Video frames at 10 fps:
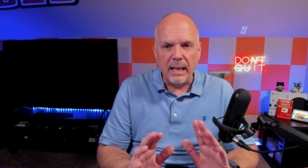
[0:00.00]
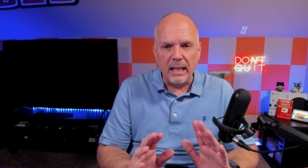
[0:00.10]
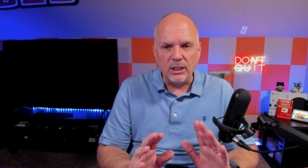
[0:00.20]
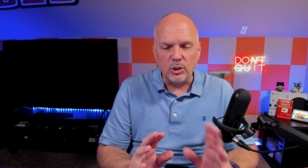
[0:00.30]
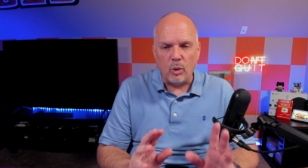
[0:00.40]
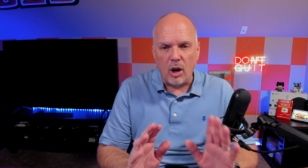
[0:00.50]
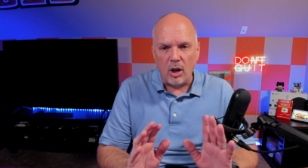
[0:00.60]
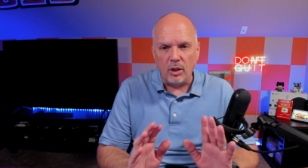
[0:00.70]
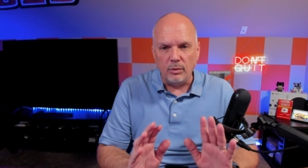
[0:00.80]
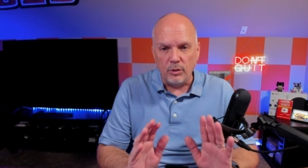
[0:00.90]
and so
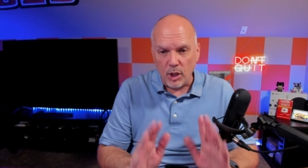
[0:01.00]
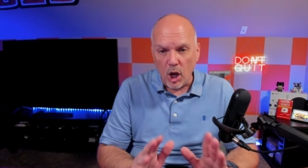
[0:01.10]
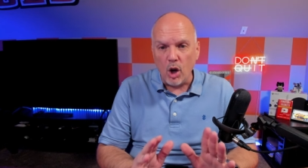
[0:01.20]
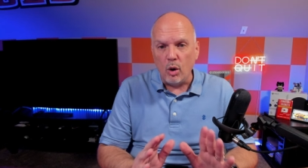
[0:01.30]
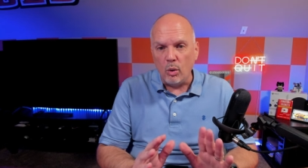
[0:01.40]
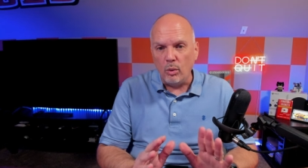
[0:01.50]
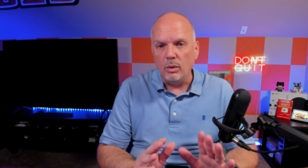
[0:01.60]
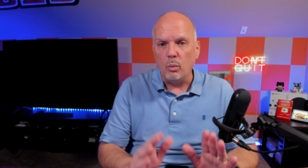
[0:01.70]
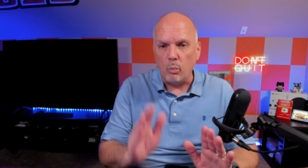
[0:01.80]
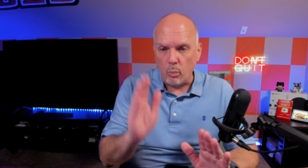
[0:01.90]
I'll
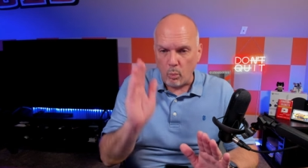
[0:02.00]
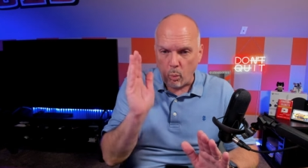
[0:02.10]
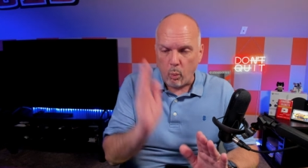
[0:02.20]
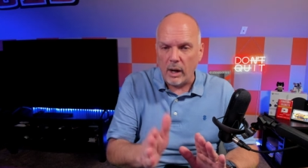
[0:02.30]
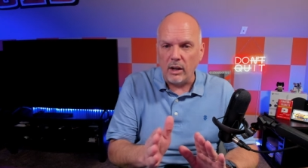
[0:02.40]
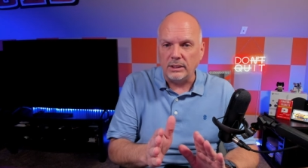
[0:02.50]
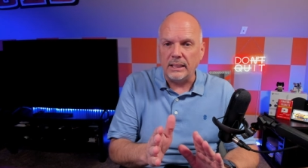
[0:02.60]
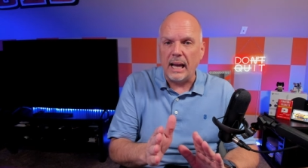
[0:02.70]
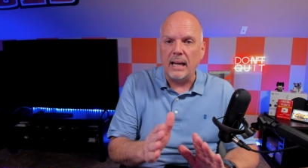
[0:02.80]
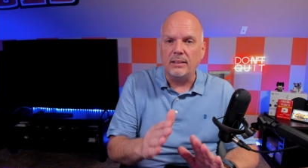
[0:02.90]
know where
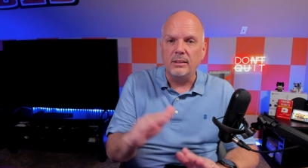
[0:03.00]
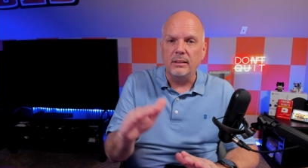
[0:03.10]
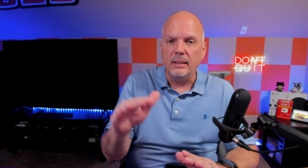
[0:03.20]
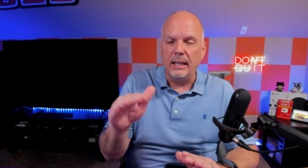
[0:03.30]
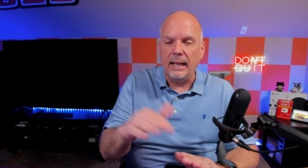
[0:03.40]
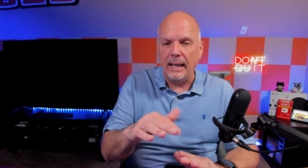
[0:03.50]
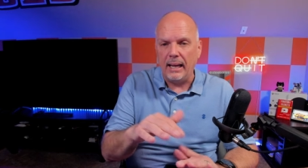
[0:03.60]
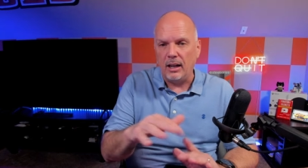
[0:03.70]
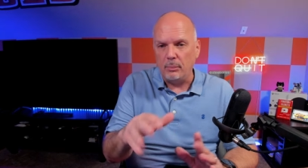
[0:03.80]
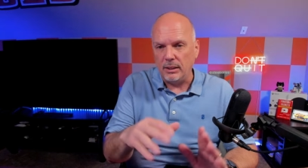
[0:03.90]
it's at,
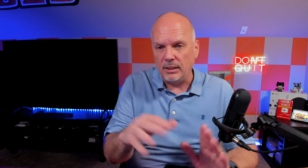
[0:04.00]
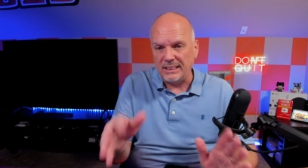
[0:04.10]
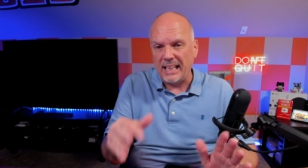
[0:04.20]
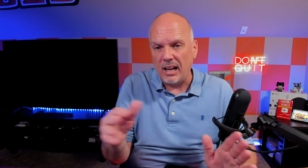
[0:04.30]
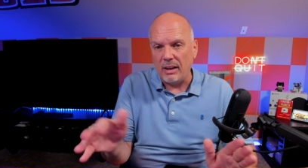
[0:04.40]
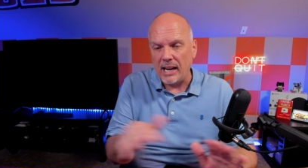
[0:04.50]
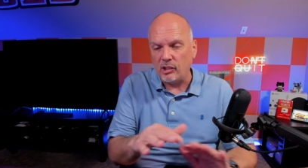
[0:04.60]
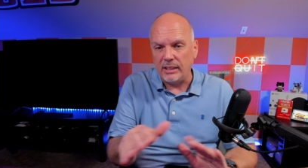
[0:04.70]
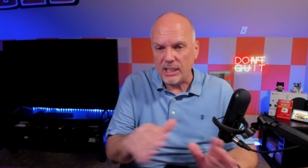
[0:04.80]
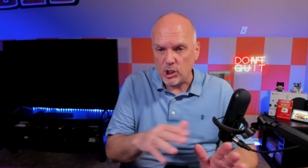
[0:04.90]
and I'll be able to see how
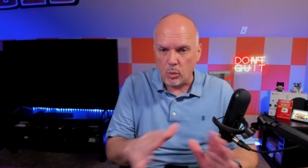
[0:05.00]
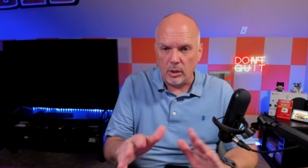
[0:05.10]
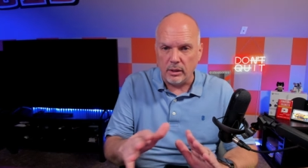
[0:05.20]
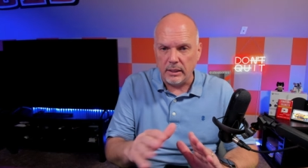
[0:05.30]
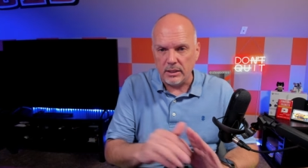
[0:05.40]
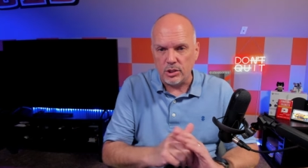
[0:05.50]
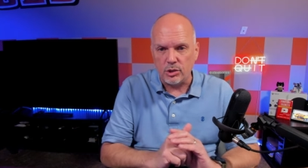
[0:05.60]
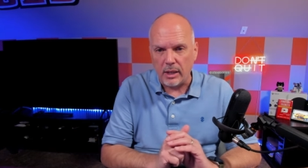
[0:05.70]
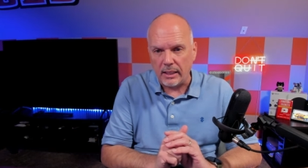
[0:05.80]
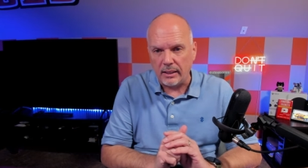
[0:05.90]
accurate each one is
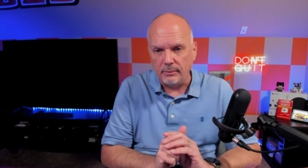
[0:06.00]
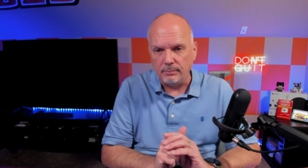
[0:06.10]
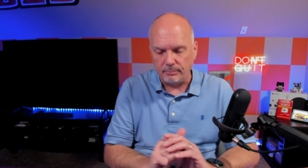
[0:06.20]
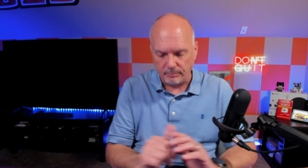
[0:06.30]
tracking.